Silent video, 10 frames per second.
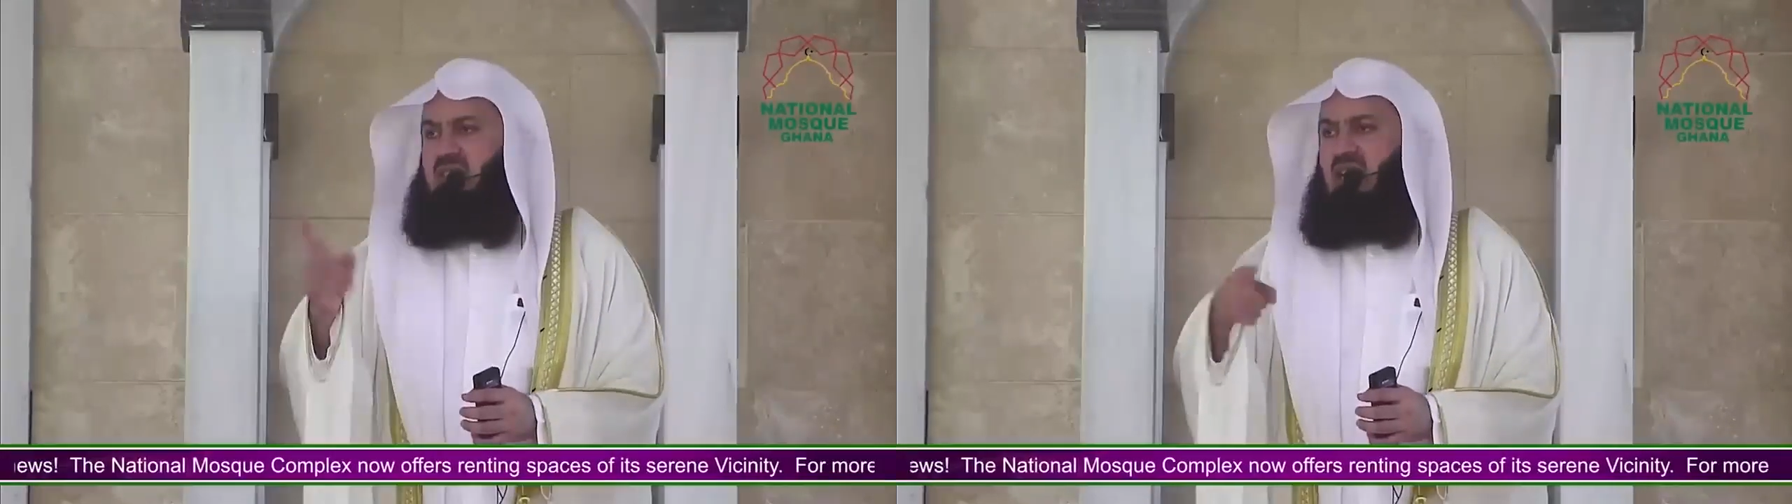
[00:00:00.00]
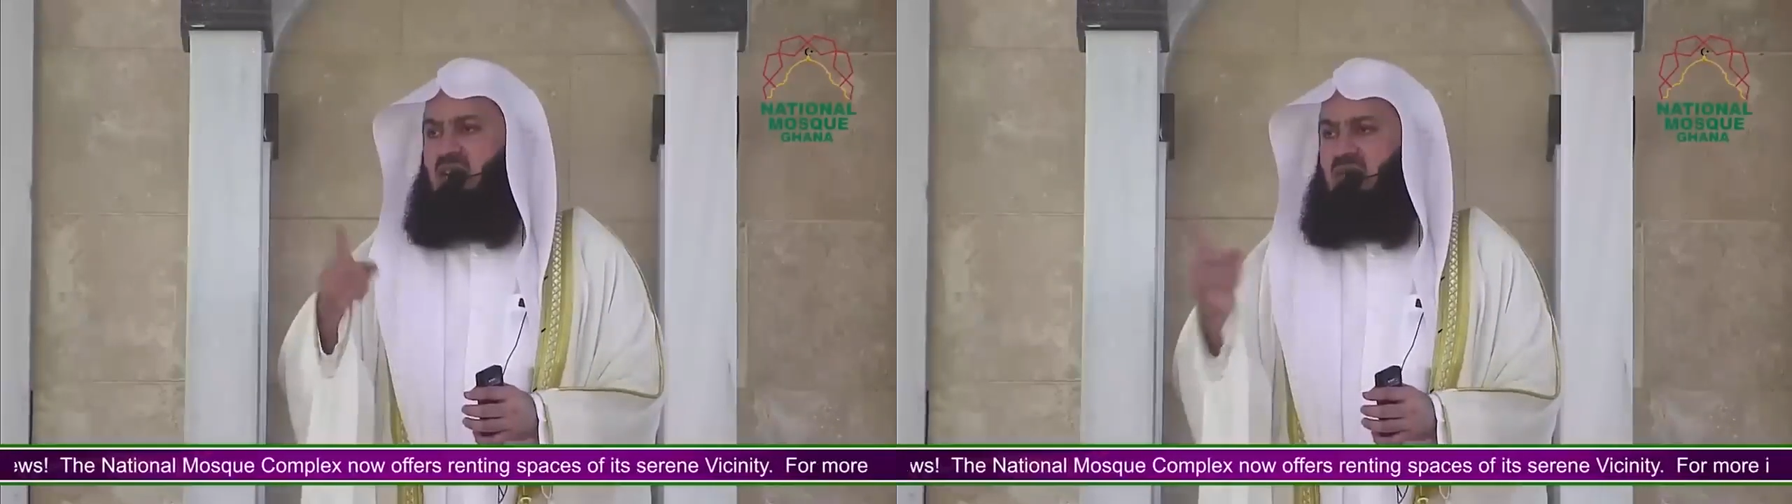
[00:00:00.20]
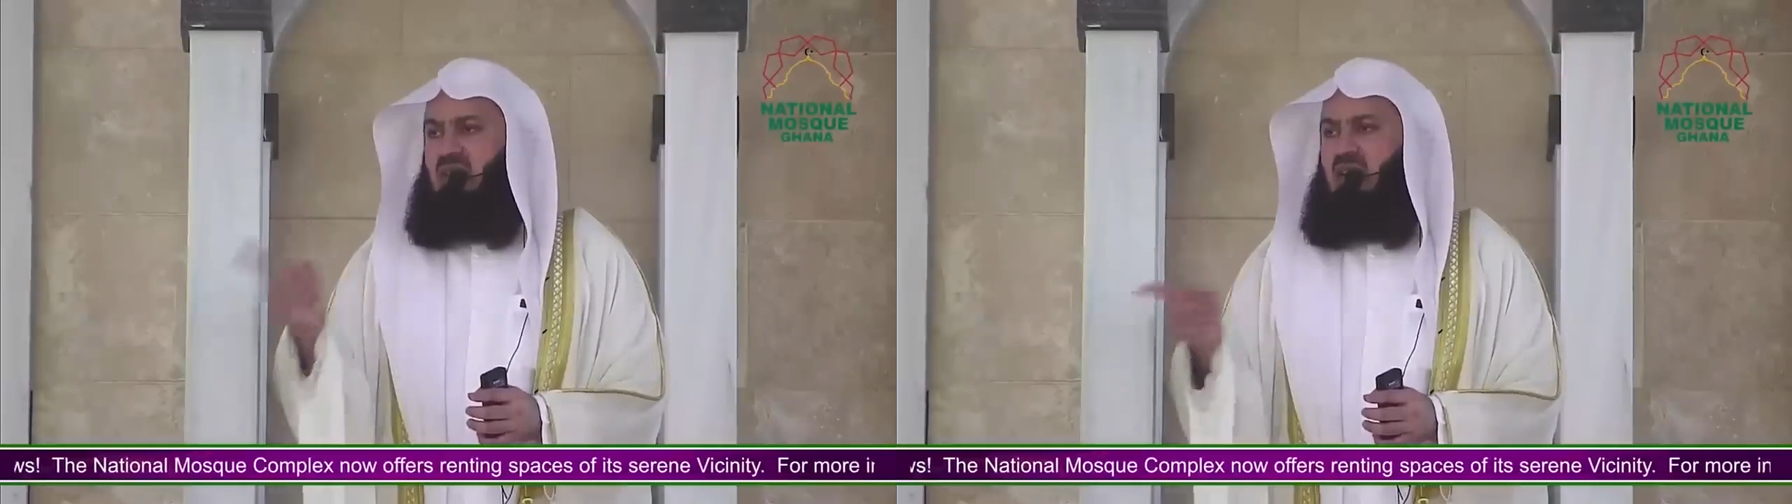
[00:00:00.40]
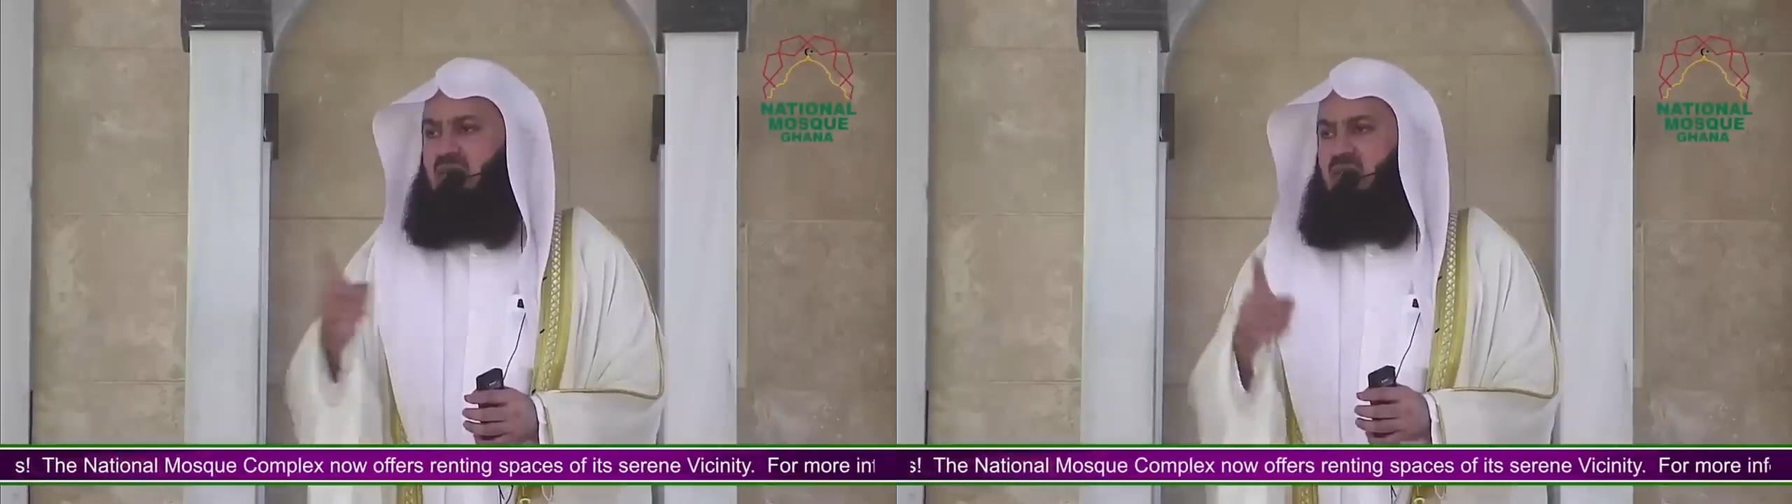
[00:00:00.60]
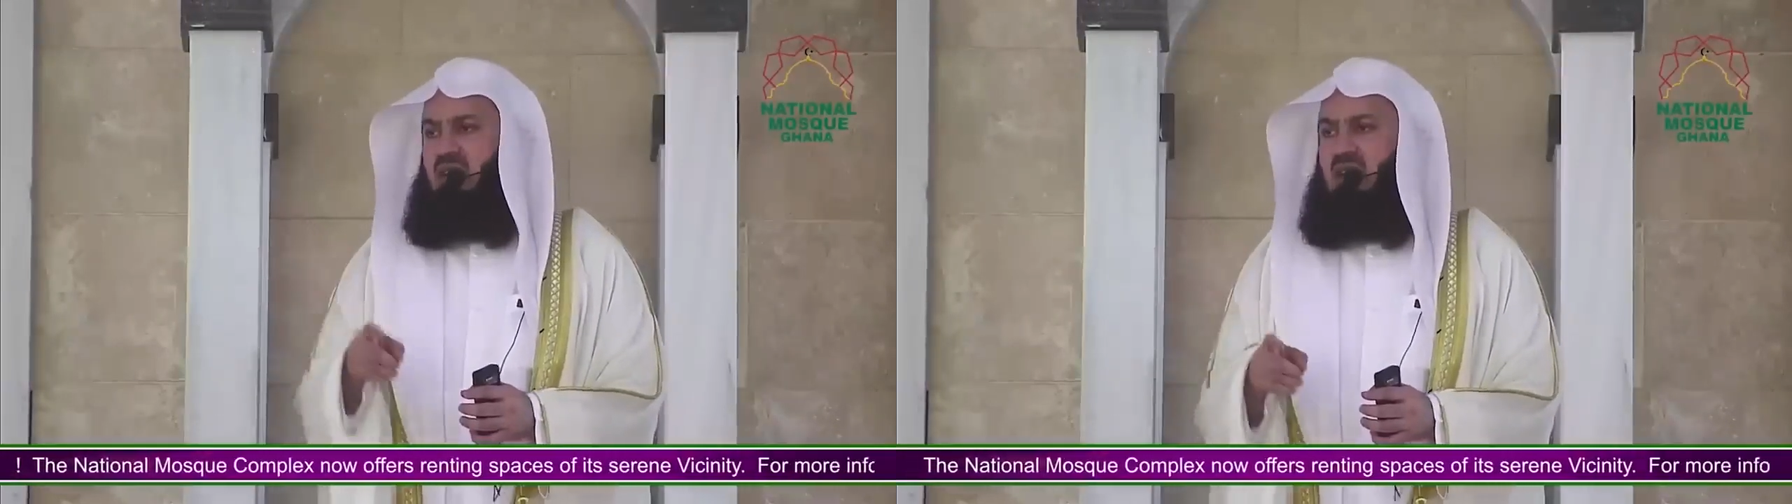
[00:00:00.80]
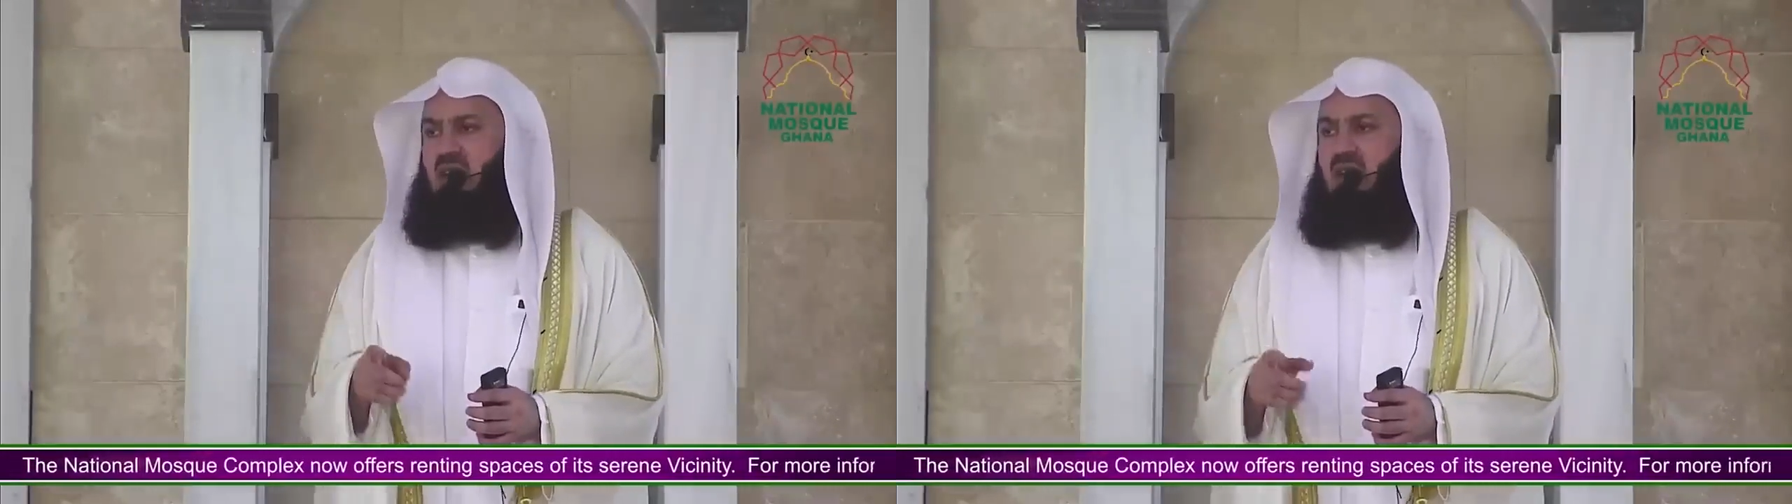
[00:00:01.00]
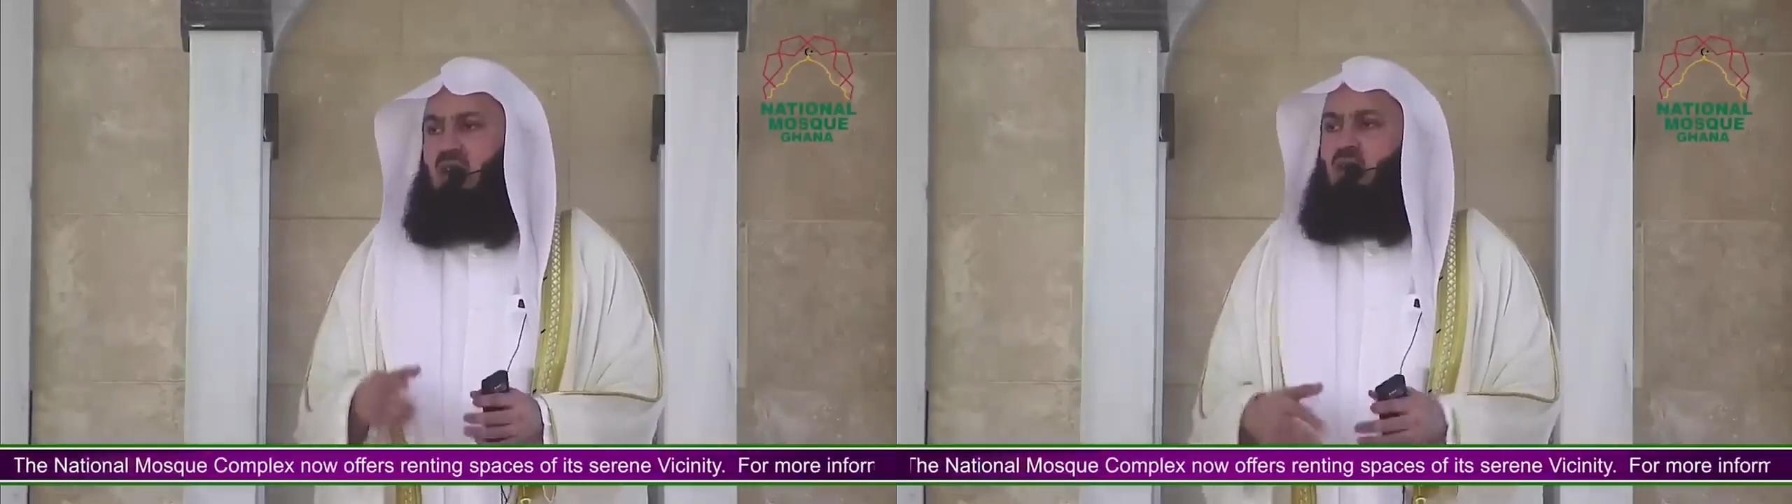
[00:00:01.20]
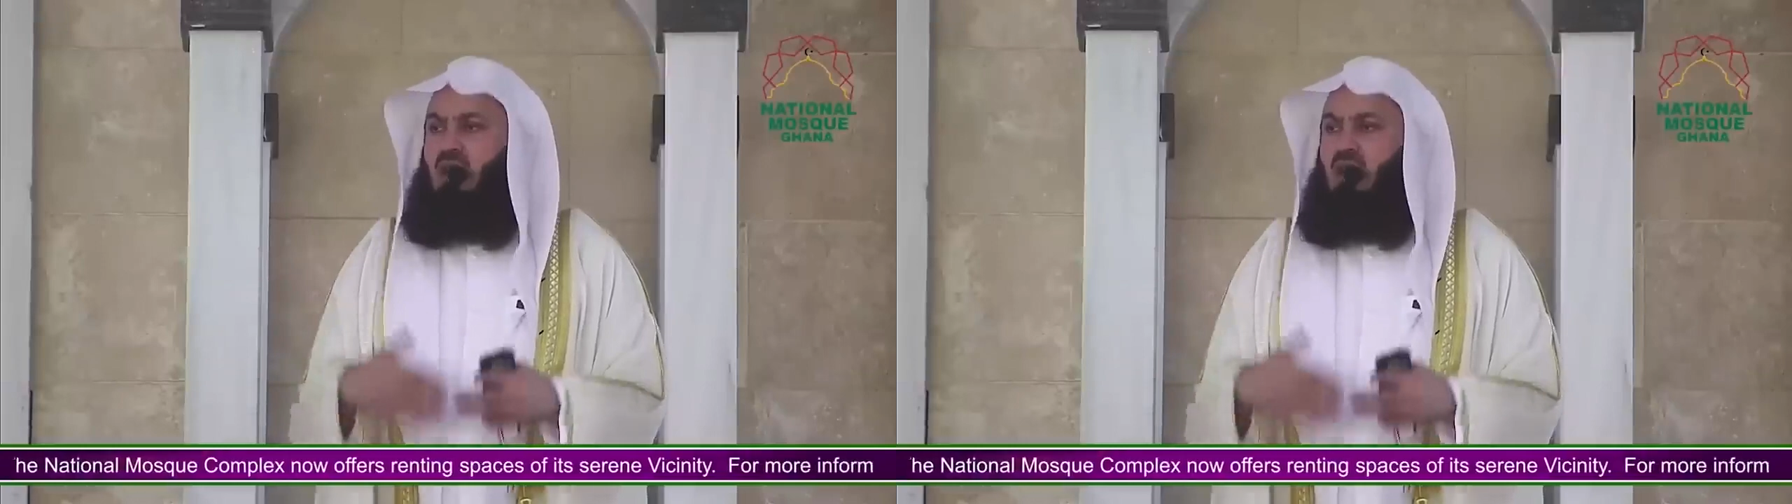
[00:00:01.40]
it's a sign of the love of Allah.